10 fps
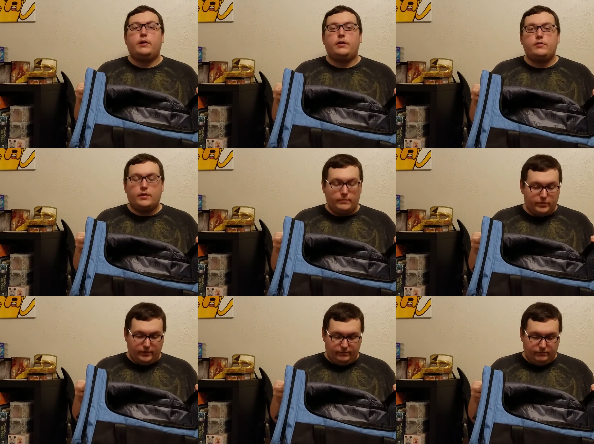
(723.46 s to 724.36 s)
where you can
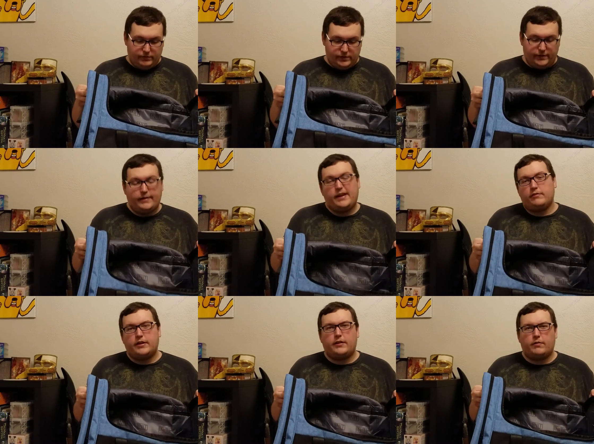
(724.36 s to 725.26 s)
put the
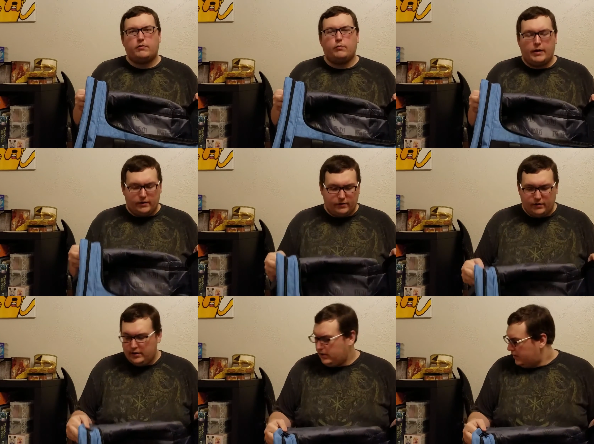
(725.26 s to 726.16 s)
standard kind of square
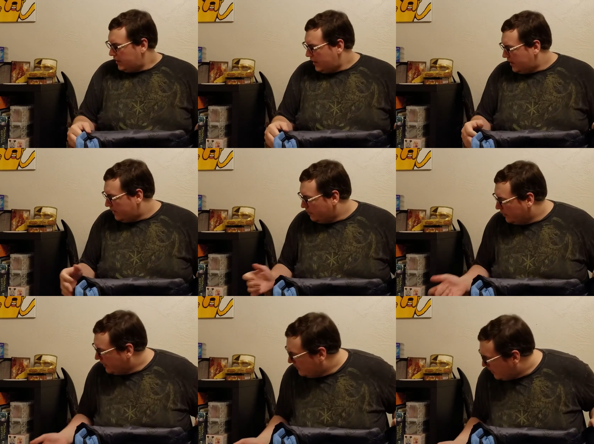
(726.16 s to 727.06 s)
board game